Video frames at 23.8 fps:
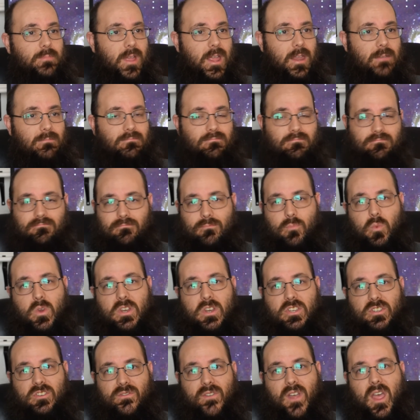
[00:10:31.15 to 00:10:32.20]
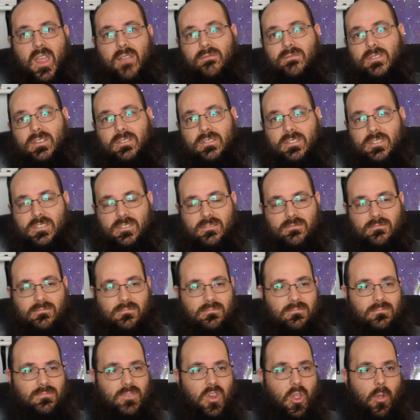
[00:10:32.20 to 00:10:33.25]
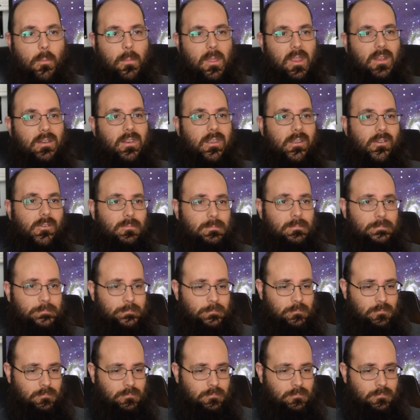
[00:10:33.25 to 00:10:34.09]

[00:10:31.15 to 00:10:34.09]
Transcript: but we survived. It's no big deal.